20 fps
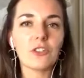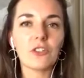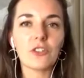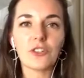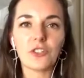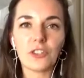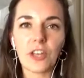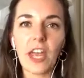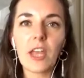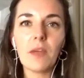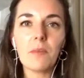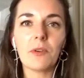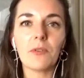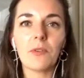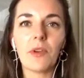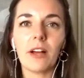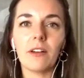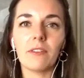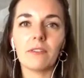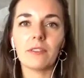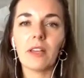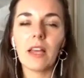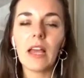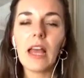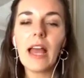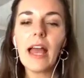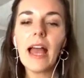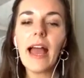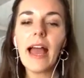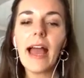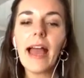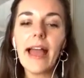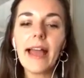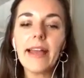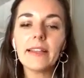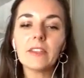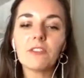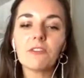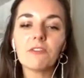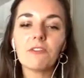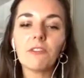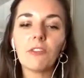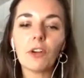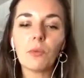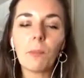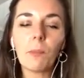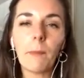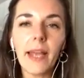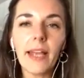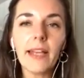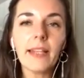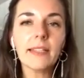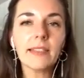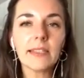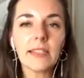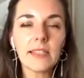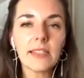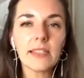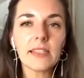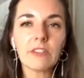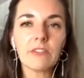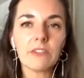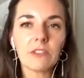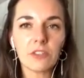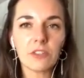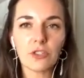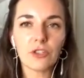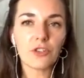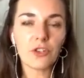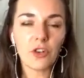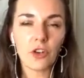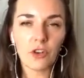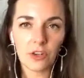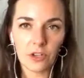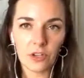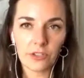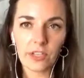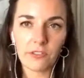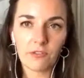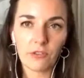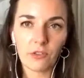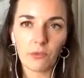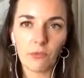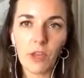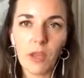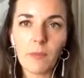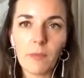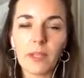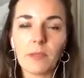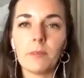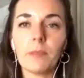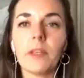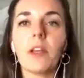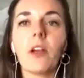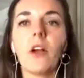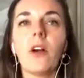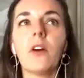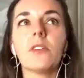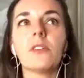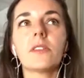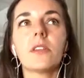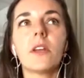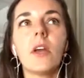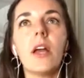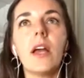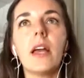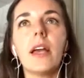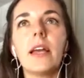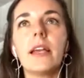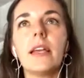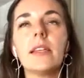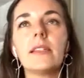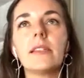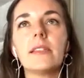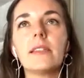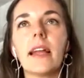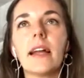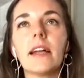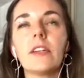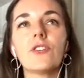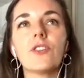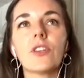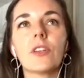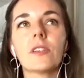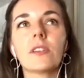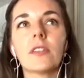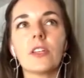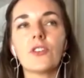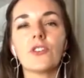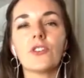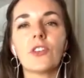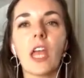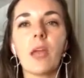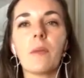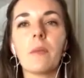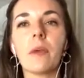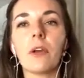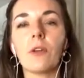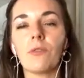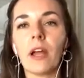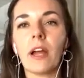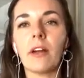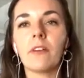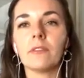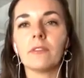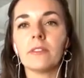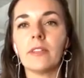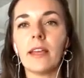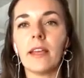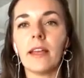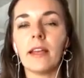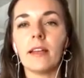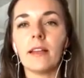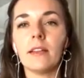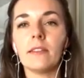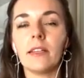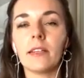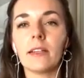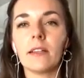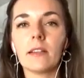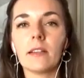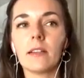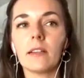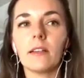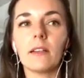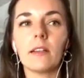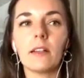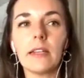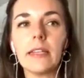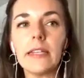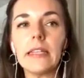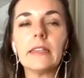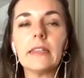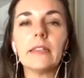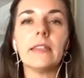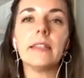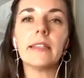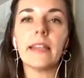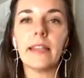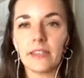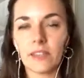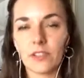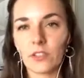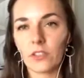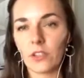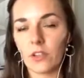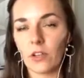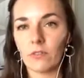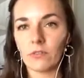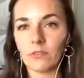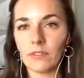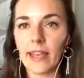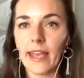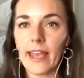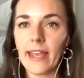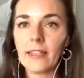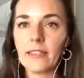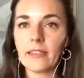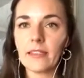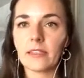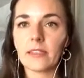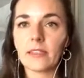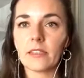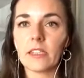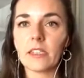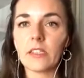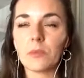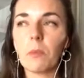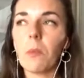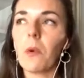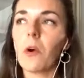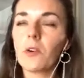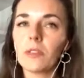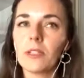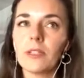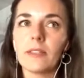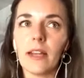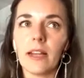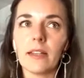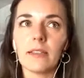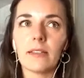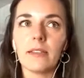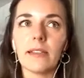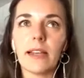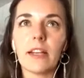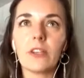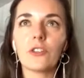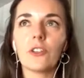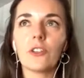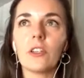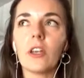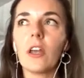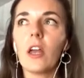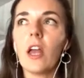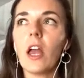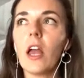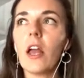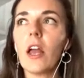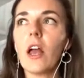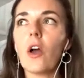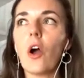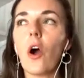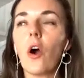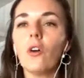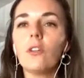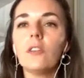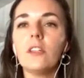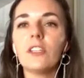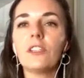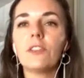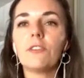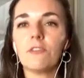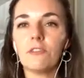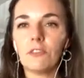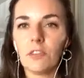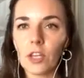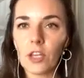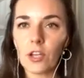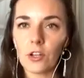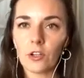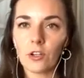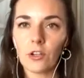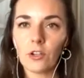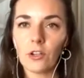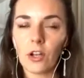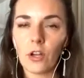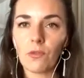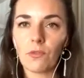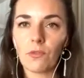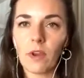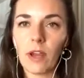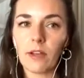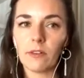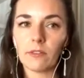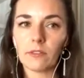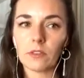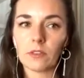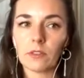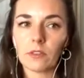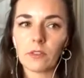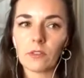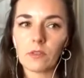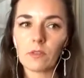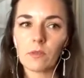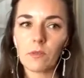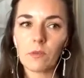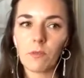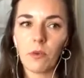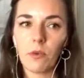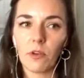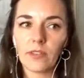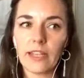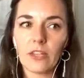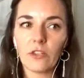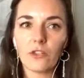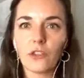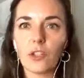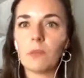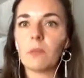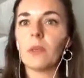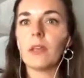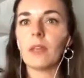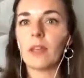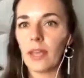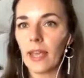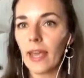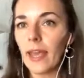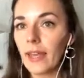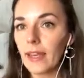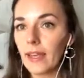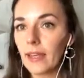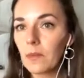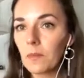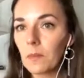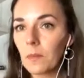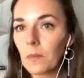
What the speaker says: shame around. And for men, this is even stronger than for women, because it's not just the shame around the cleanliness of the anus. It's more than that. It's actually all this fear around potentially being gay,